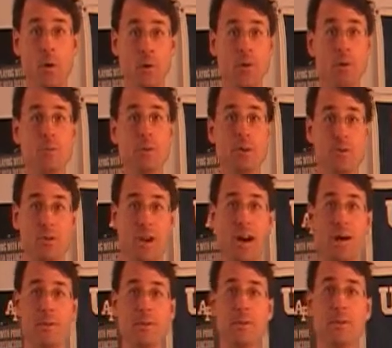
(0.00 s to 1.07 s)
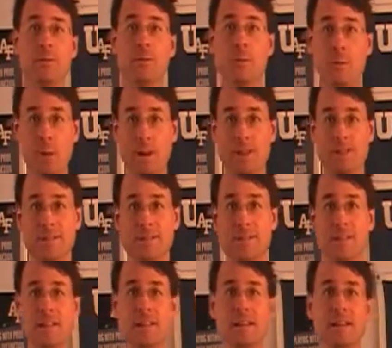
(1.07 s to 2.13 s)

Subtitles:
only been dropped once.